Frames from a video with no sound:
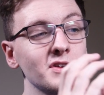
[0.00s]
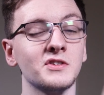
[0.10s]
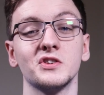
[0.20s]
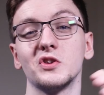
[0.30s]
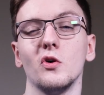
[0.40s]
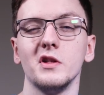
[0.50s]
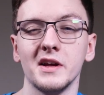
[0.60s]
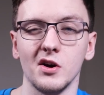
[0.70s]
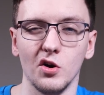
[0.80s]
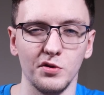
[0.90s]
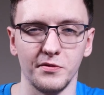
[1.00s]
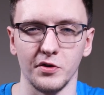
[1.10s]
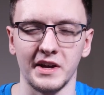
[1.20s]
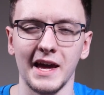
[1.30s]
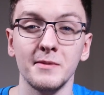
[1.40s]
to installing all of
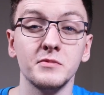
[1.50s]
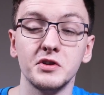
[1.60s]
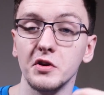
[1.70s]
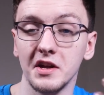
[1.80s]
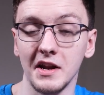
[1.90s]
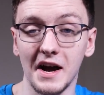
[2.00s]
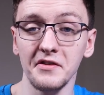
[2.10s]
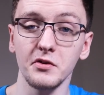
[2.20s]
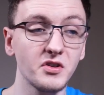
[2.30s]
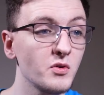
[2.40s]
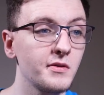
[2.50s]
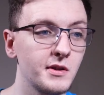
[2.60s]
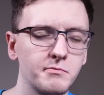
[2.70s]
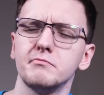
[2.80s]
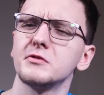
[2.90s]
your games, you can either do it
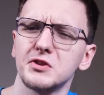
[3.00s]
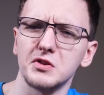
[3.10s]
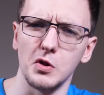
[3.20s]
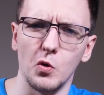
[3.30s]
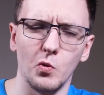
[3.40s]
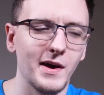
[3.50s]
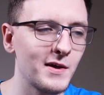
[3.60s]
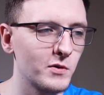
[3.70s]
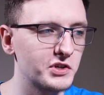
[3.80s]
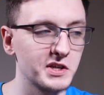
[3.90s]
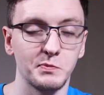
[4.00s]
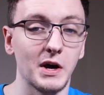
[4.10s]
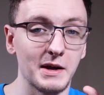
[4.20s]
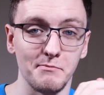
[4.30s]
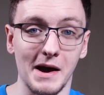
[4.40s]
the slow way, which is
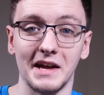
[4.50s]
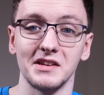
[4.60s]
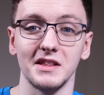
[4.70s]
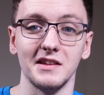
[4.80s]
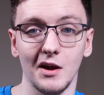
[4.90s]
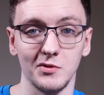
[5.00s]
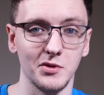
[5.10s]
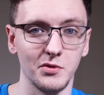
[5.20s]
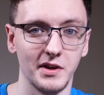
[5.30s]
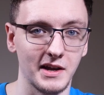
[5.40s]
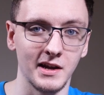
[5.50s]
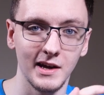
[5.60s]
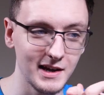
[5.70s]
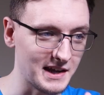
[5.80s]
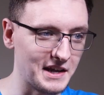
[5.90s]
by manually downloading
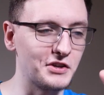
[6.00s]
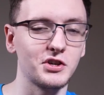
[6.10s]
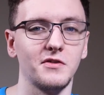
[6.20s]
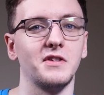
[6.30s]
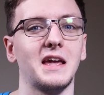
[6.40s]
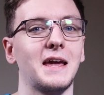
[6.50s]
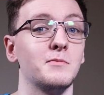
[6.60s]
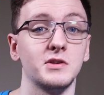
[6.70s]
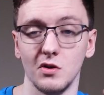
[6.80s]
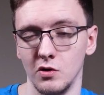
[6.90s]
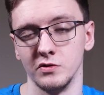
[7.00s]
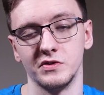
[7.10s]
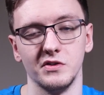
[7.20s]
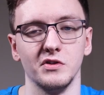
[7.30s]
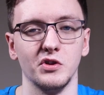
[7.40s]
each of the games
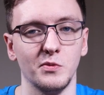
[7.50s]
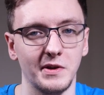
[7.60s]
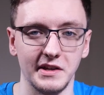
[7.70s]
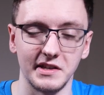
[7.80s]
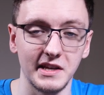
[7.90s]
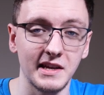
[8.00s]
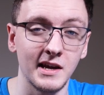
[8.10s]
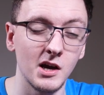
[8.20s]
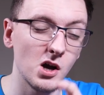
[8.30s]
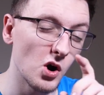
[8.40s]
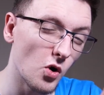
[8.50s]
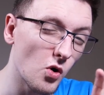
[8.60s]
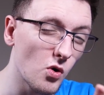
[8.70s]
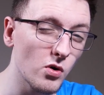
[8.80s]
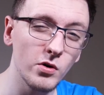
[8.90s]
onto the new PC,
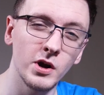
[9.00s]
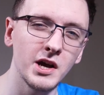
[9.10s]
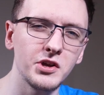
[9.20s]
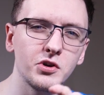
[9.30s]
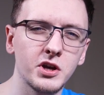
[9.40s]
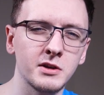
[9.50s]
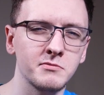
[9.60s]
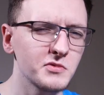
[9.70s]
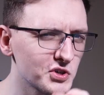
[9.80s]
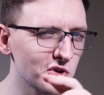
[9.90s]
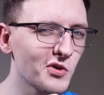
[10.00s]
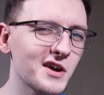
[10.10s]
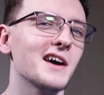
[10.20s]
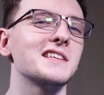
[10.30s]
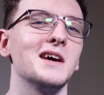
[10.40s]
or you can
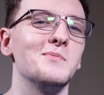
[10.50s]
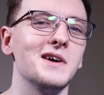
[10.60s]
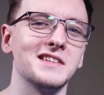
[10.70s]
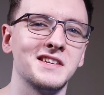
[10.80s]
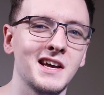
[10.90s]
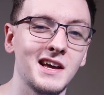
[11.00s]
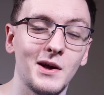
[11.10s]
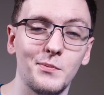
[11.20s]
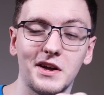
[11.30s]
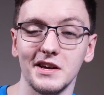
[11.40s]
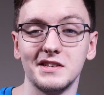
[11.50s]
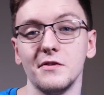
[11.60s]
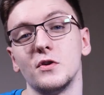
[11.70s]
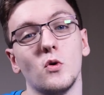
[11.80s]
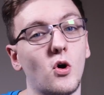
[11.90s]
shortcut it a bit. Because
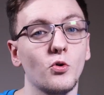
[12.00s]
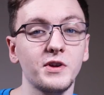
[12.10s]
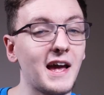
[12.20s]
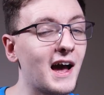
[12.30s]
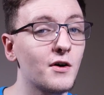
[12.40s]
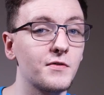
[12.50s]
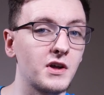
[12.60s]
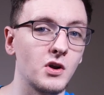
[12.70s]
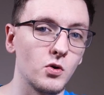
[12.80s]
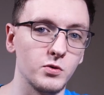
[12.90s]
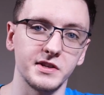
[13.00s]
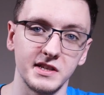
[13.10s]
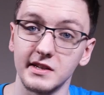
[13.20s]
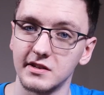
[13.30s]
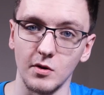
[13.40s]
if you already have an old
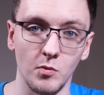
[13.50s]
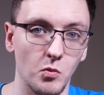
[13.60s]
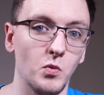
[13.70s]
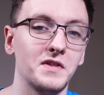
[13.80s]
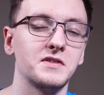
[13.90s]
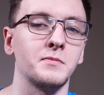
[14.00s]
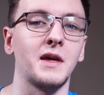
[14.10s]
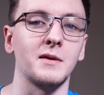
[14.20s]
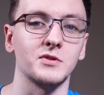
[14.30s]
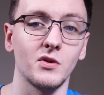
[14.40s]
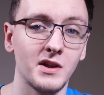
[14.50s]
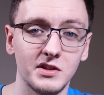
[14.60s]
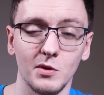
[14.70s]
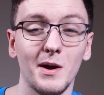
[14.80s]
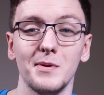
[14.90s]
system with some games on
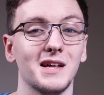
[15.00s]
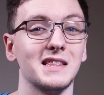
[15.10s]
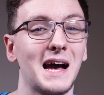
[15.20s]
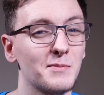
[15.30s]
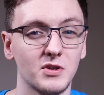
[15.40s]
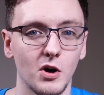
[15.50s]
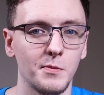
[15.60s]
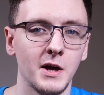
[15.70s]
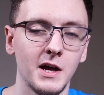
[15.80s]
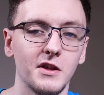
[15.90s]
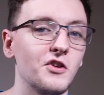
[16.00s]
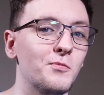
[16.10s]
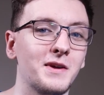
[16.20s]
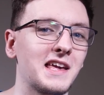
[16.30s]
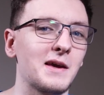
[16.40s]
it, or maybe a laptop that
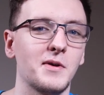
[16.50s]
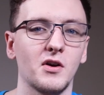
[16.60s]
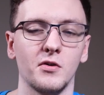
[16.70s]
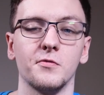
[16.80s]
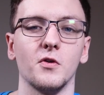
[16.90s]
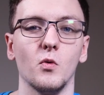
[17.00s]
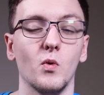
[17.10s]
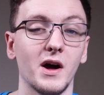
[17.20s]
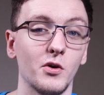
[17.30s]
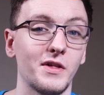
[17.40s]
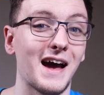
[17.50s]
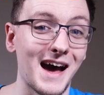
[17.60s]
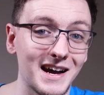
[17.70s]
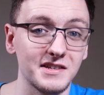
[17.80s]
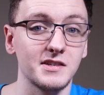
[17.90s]
you've been gaming on for a while that
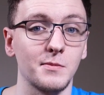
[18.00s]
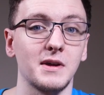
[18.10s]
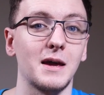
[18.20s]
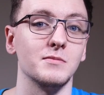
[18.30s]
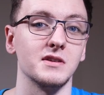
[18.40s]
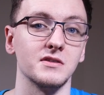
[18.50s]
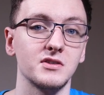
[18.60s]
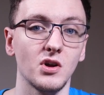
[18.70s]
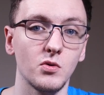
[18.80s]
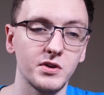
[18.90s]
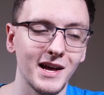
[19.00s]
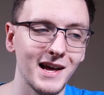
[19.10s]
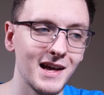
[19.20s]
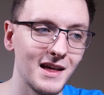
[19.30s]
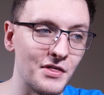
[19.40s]
has some games installed,
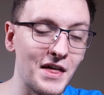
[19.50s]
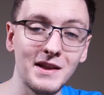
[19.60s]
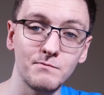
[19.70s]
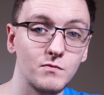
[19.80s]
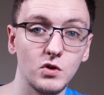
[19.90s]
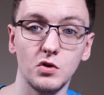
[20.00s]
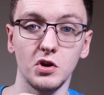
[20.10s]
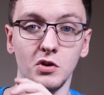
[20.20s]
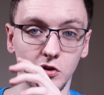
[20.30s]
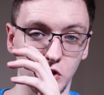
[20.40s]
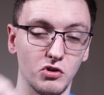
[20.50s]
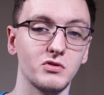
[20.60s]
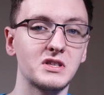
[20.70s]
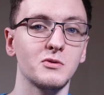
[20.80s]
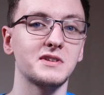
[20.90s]
then you can
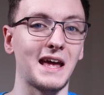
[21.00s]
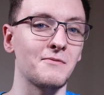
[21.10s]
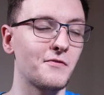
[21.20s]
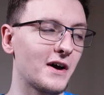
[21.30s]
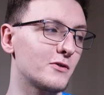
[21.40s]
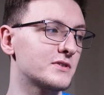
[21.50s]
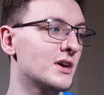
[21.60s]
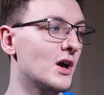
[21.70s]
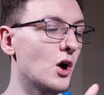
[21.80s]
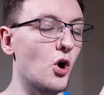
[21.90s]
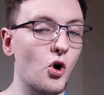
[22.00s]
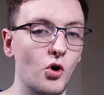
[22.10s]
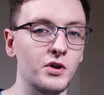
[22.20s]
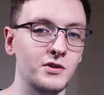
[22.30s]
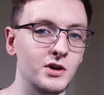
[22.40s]
use those game files
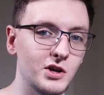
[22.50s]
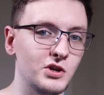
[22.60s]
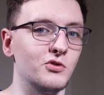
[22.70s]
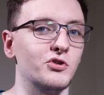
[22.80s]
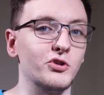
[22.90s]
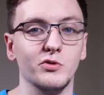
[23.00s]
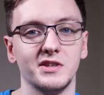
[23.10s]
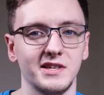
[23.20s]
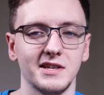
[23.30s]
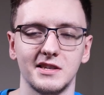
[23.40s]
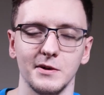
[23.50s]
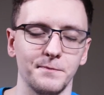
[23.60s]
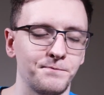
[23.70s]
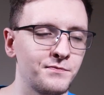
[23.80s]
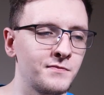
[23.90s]
on your new
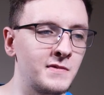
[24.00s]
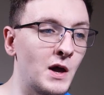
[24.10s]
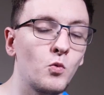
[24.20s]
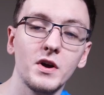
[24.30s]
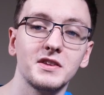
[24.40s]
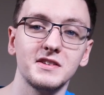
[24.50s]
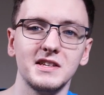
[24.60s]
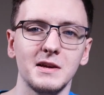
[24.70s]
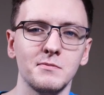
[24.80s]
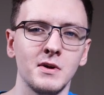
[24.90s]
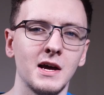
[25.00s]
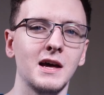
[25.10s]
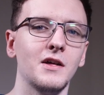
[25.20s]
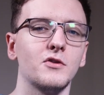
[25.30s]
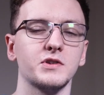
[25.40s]
system. Now with Steam,
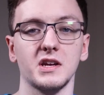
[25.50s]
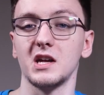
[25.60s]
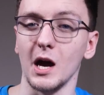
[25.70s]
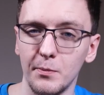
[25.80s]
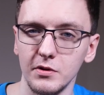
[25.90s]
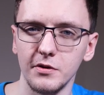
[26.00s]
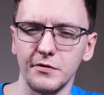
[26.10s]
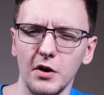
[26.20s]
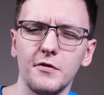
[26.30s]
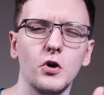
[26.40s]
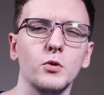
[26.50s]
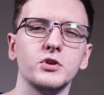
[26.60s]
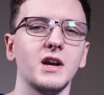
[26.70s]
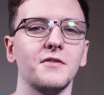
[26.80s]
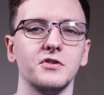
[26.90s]
there's a couple of
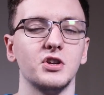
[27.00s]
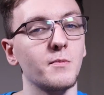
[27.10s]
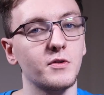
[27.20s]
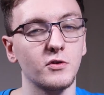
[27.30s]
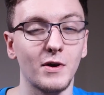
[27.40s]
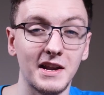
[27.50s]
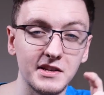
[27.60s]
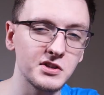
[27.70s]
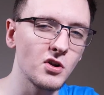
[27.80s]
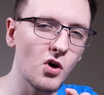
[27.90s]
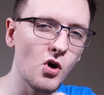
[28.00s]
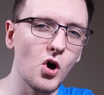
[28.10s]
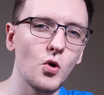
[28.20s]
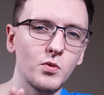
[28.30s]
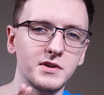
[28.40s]
hoops you have to jump through, and it's not
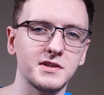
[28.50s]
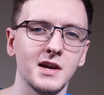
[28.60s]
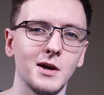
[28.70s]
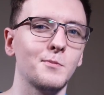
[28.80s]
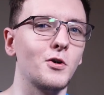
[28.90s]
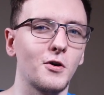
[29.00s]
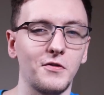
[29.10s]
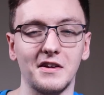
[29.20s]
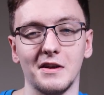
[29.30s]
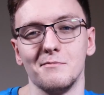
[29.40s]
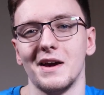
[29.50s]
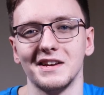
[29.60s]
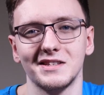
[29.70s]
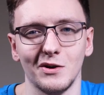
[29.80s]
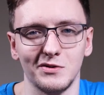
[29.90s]
always perfect. It may
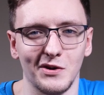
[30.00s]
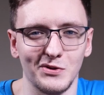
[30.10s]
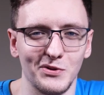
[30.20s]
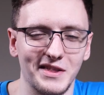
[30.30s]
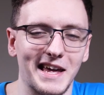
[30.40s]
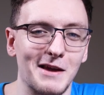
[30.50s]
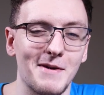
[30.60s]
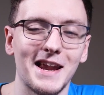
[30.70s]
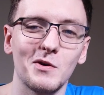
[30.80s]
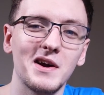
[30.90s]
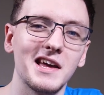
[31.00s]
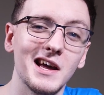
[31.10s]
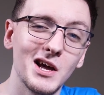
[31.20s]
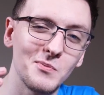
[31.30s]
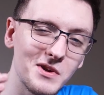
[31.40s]
still download the game anyway,
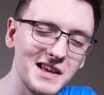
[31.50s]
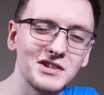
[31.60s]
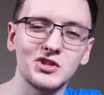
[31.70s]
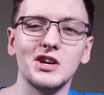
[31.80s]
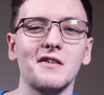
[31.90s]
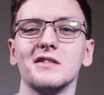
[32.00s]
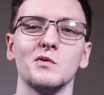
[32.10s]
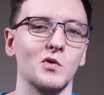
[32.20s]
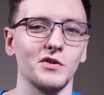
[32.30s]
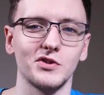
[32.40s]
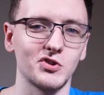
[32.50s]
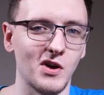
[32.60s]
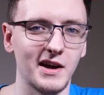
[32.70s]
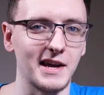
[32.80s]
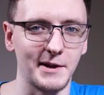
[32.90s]
but it is generally worth
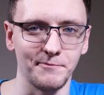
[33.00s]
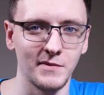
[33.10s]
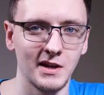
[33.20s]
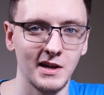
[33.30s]
trying.